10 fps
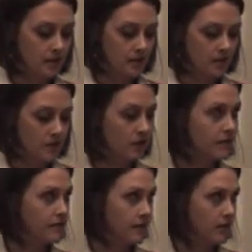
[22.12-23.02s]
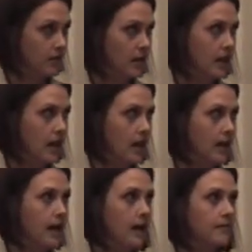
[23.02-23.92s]
some sort of fear,
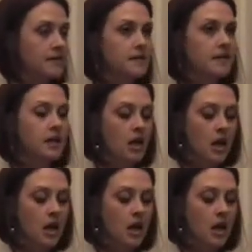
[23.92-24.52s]
and obviously,